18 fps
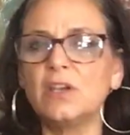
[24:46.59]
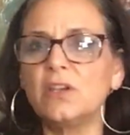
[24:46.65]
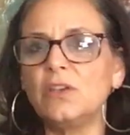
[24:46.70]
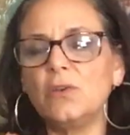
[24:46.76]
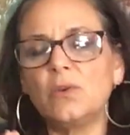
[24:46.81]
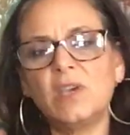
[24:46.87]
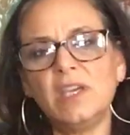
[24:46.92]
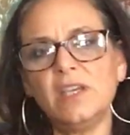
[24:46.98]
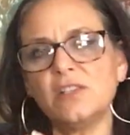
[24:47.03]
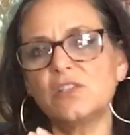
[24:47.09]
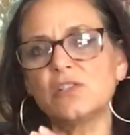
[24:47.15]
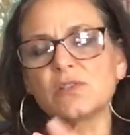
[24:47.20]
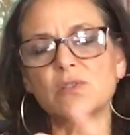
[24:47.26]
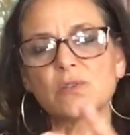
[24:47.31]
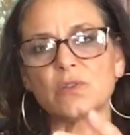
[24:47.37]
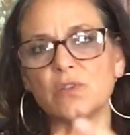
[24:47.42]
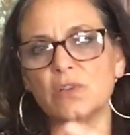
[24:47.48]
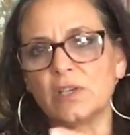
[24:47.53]
You can't
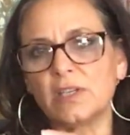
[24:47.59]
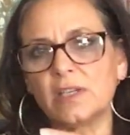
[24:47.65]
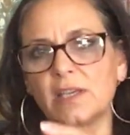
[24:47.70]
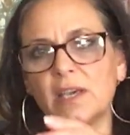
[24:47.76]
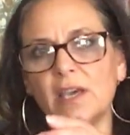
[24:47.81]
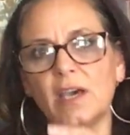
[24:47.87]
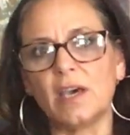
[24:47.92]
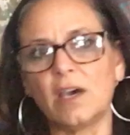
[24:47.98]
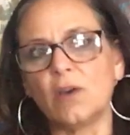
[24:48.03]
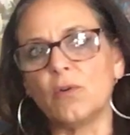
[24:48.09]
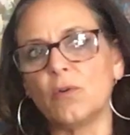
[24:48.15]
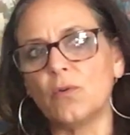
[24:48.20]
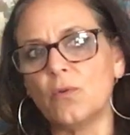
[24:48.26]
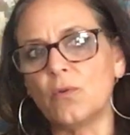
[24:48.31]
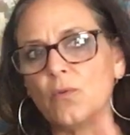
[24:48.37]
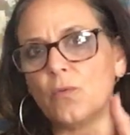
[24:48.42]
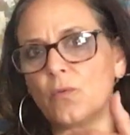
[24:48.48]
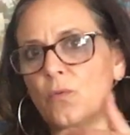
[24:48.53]
just look at
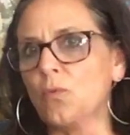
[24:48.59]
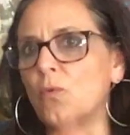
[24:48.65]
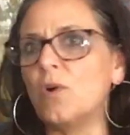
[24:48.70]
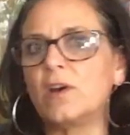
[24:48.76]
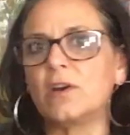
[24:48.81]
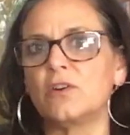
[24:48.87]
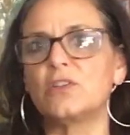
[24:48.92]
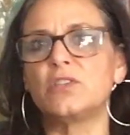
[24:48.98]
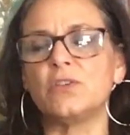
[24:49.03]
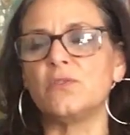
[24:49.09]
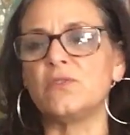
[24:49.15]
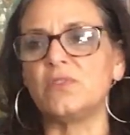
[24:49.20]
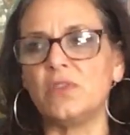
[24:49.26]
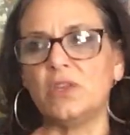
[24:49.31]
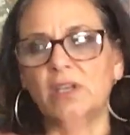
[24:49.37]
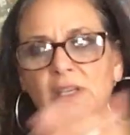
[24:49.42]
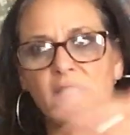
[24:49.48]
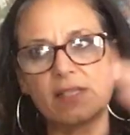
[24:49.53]
one or two
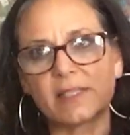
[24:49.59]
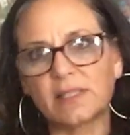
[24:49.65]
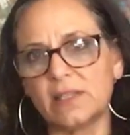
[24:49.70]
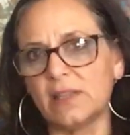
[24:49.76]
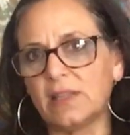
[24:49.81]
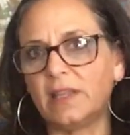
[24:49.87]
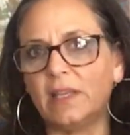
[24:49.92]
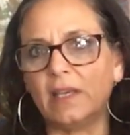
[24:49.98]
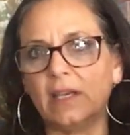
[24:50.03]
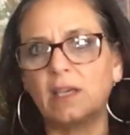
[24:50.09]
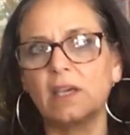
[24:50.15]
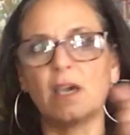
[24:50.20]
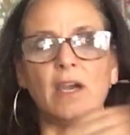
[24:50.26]
things and think,